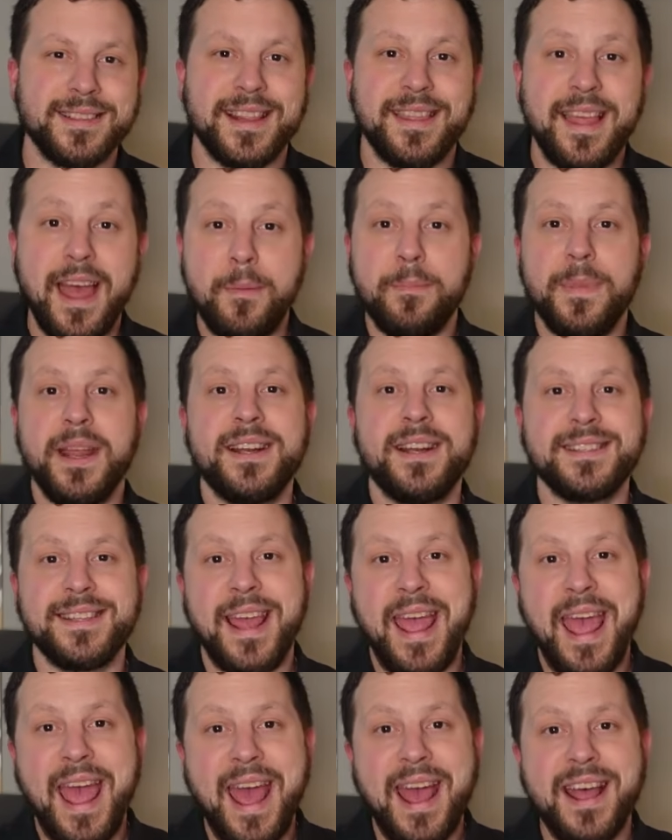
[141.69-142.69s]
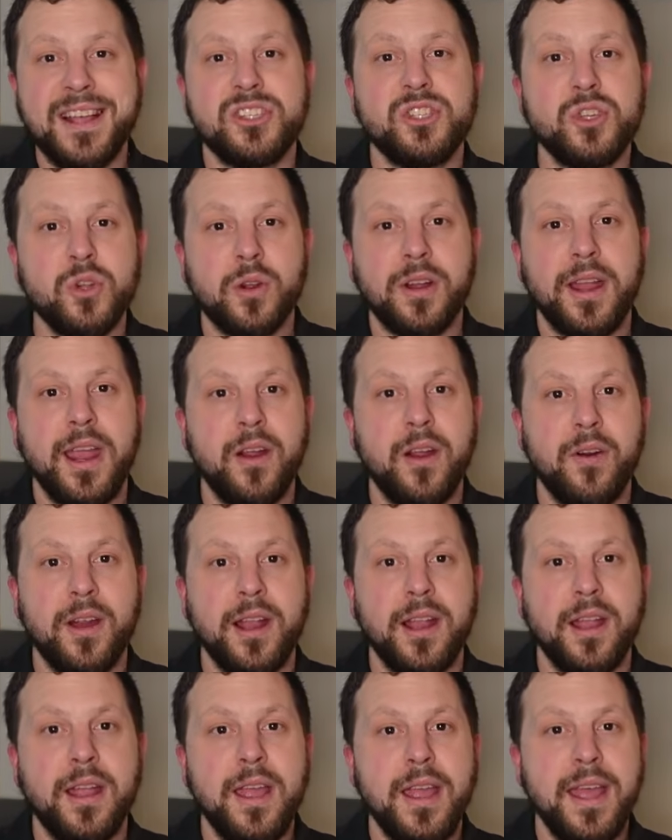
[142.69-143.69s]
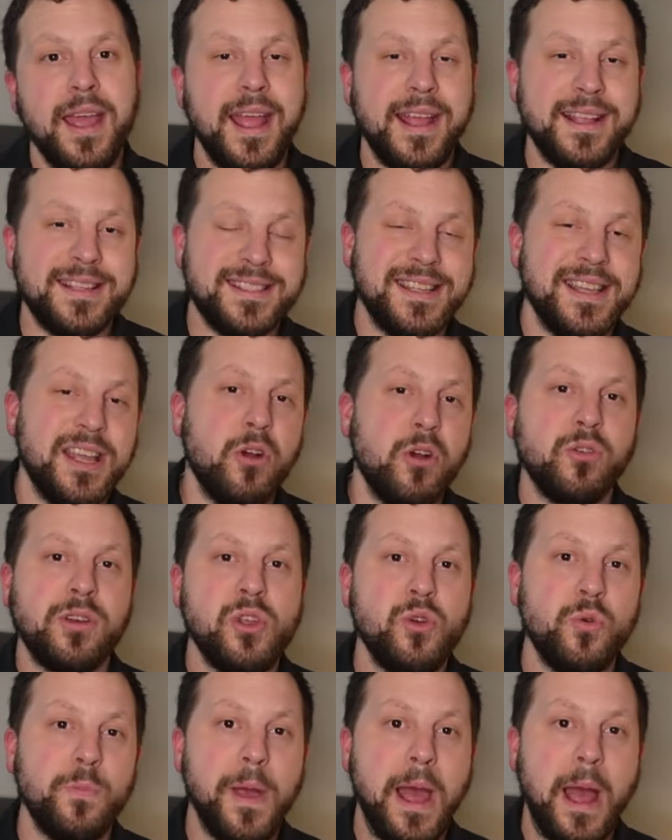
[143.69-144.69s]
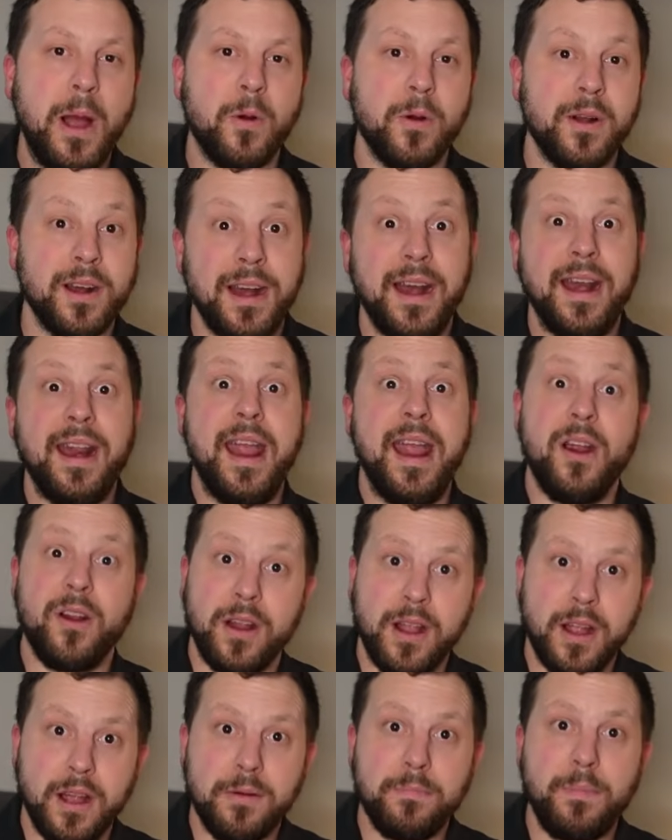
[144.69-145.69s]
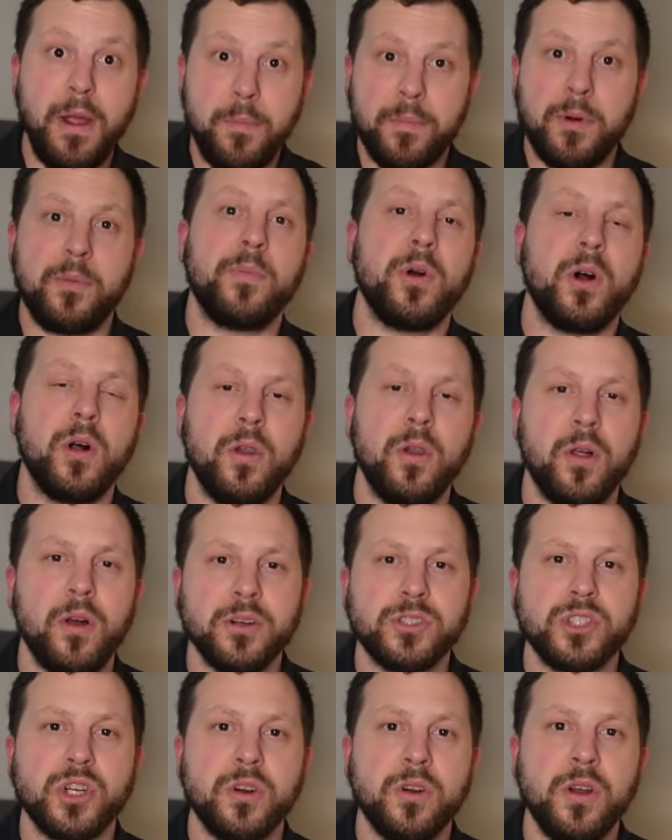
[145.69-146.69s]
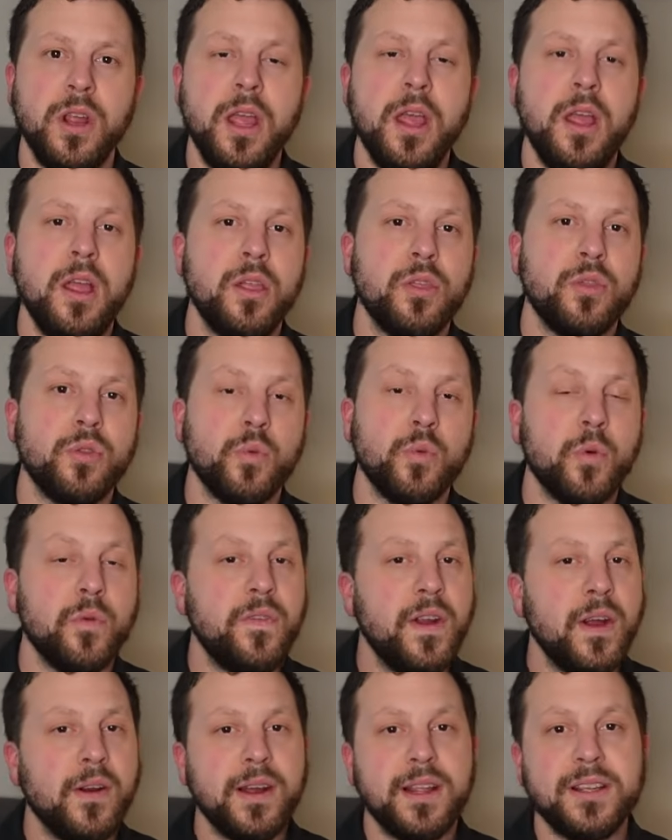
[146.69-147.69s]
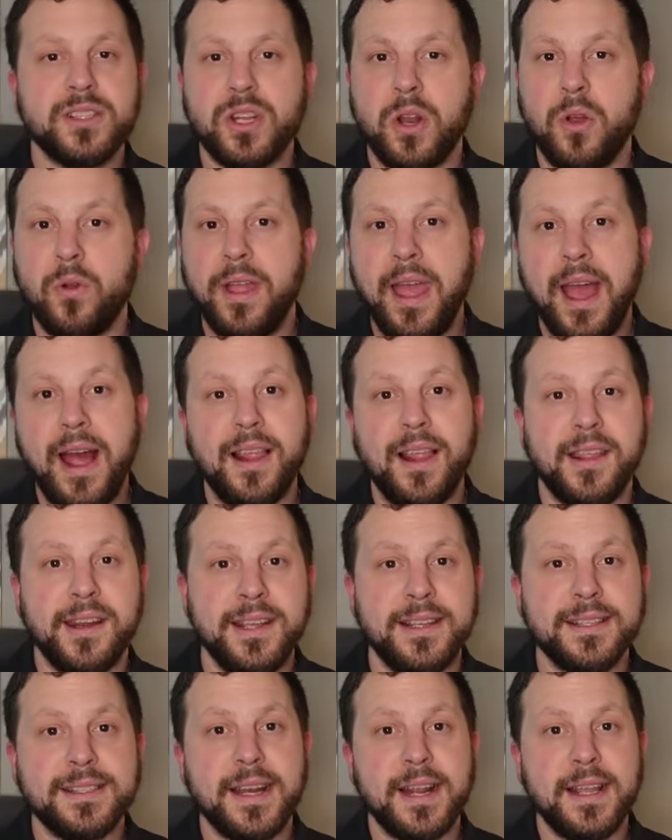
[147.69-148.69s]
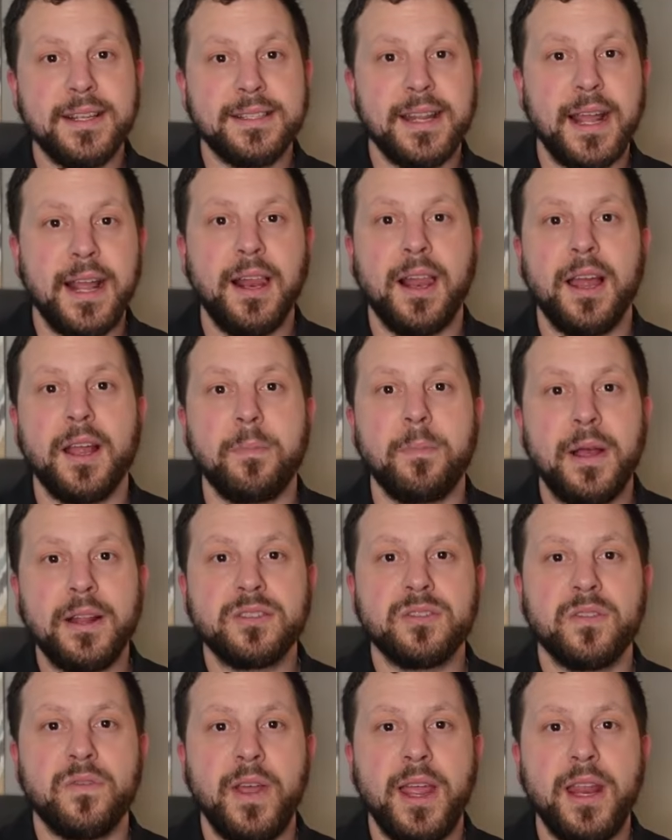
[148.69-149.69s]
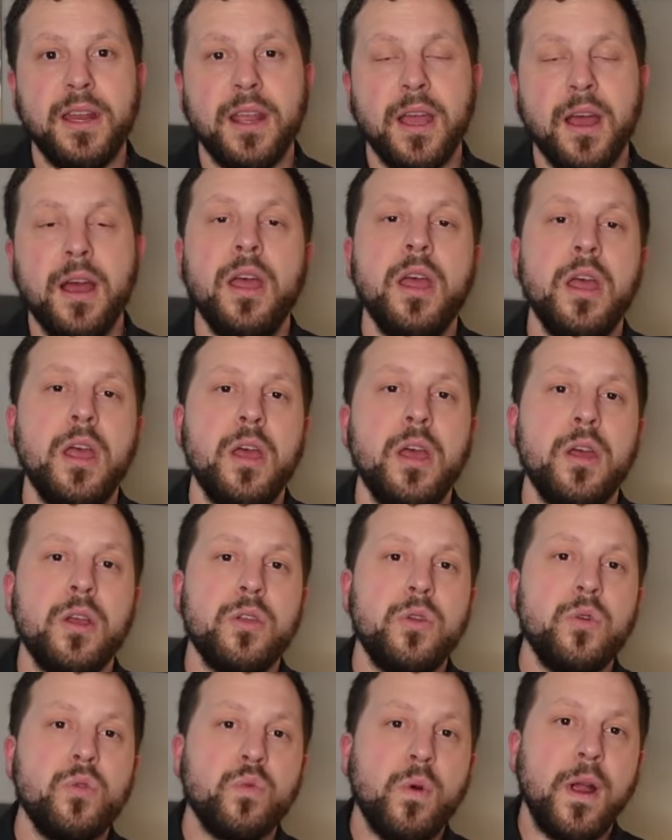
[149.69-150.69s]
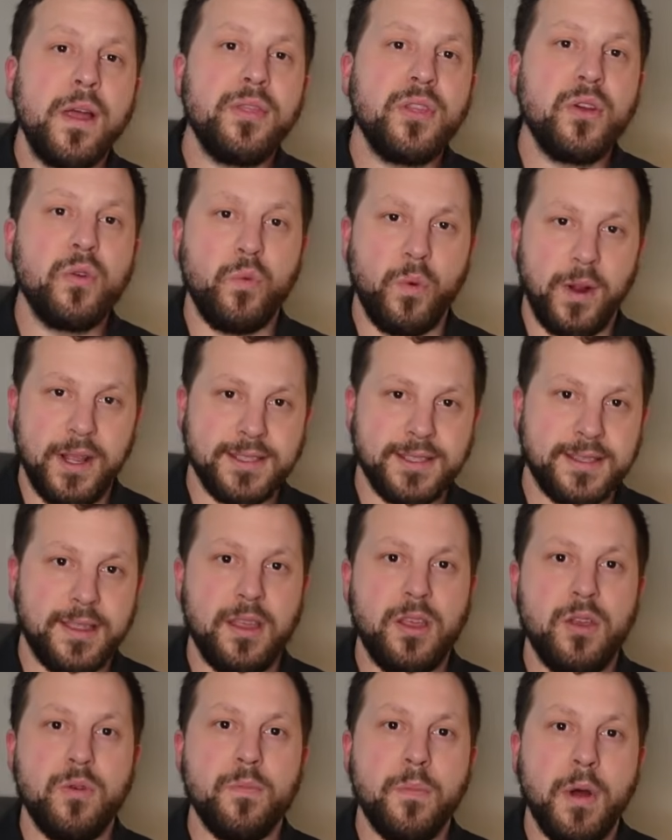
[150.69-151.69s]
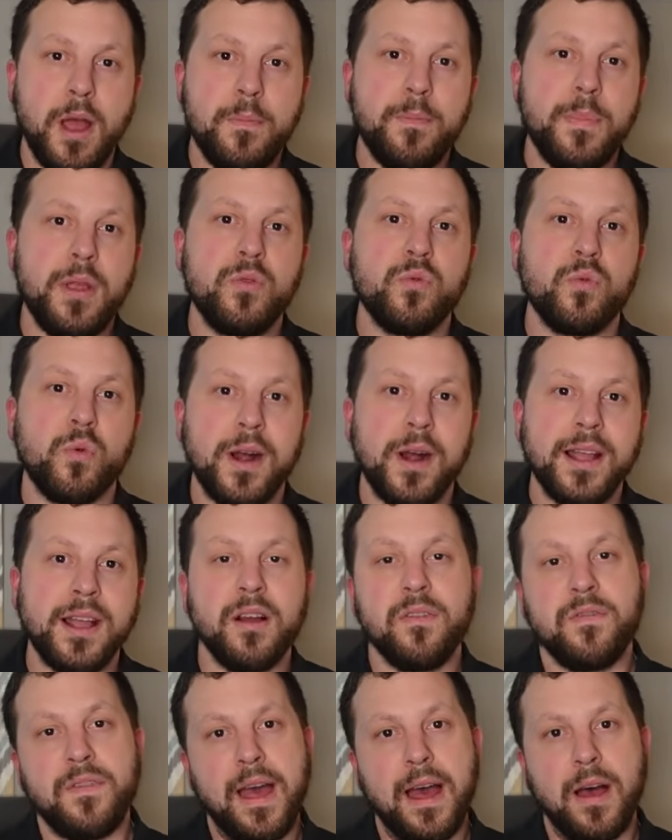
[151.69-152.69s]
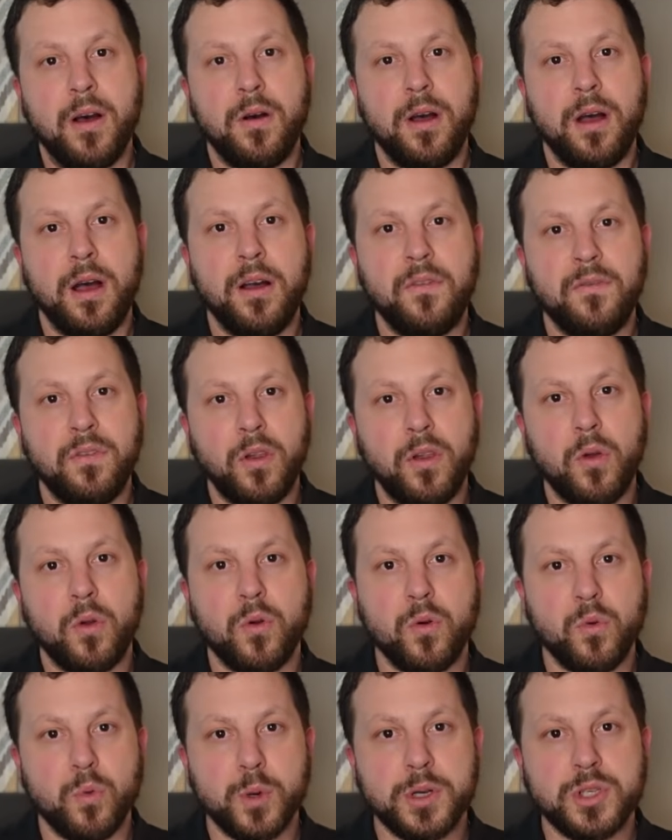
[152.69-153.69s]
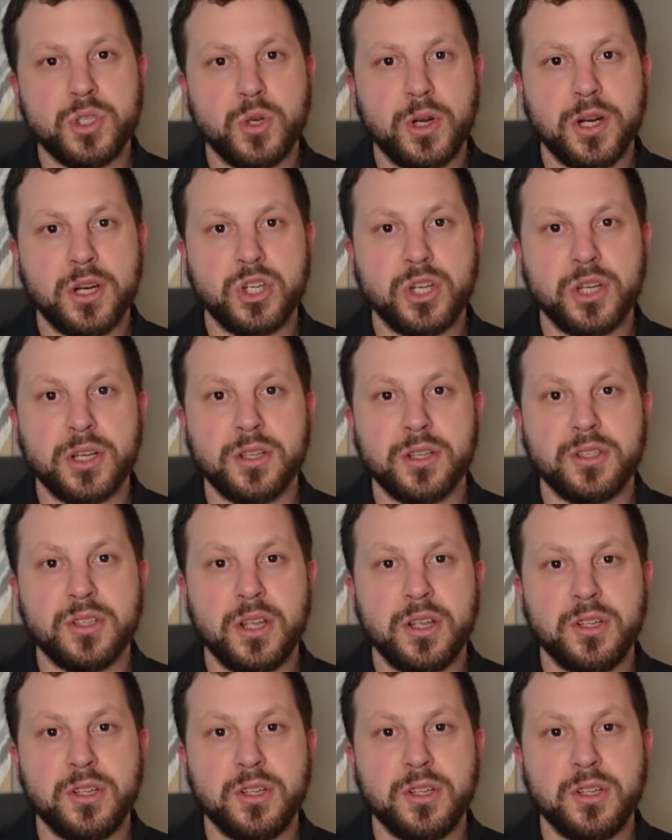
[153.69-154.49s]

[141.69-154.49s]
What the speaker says: And that means that as you're carrying a CO2-powered an air gun pepperball launcher through various localities in a state like Pennsylvania, you run the risk that you might be running afoul of local restrictions.